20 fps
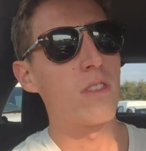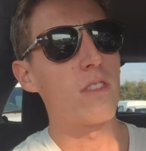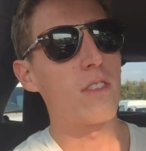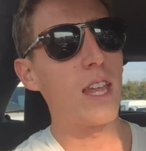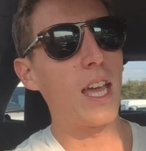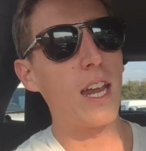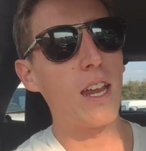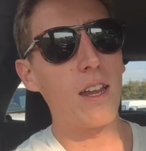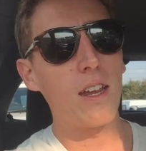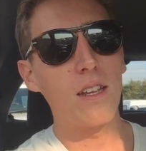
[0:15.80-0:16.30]

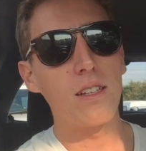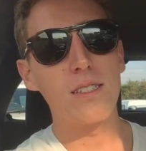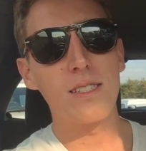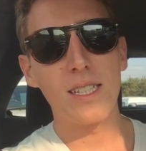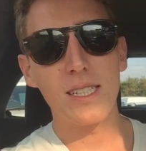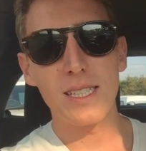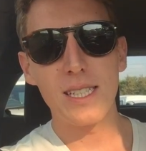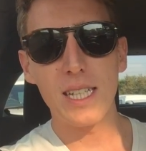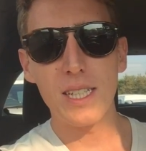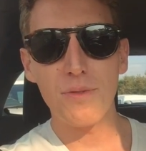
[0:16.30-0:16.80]
they
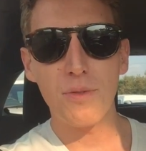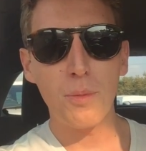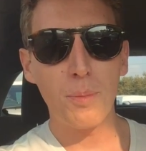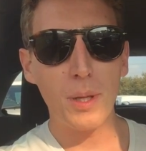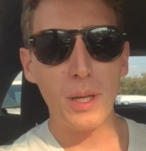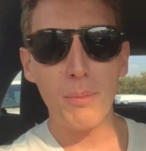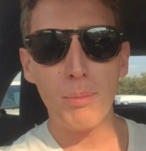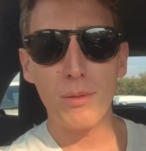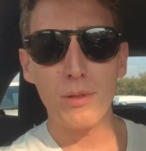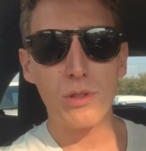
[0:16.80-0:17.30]
successful
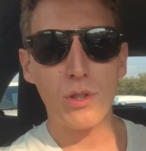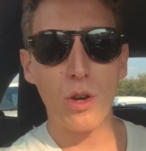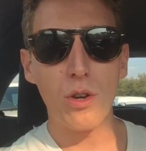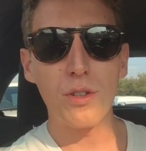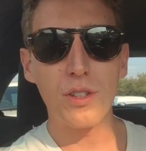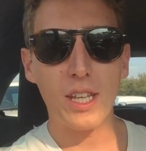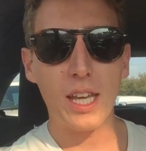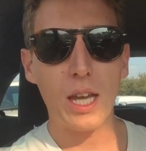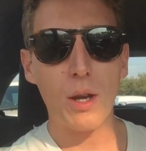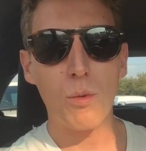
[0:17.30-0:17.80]
people
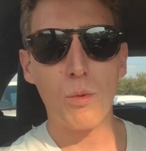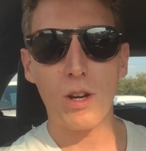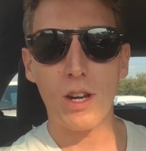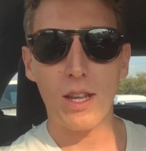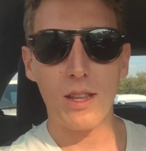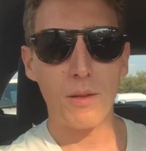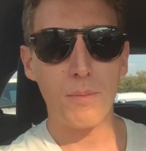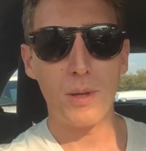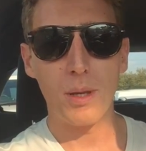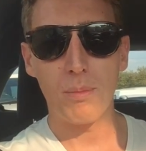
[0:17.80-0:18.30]
don't care what
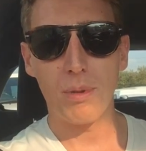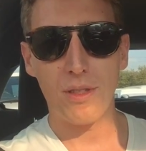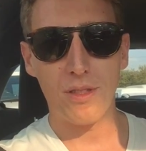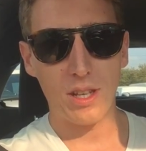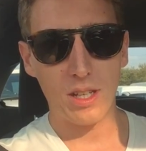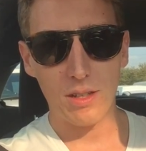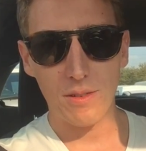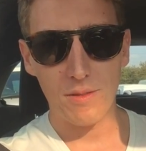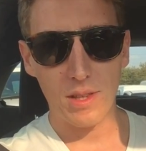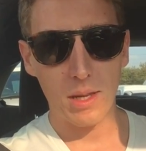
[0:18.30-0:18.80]
other people
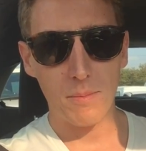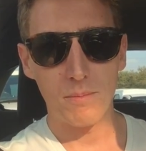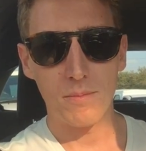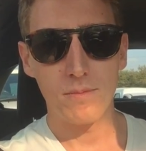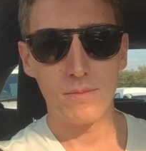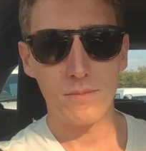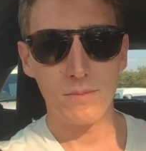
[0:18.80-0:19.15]
think of them.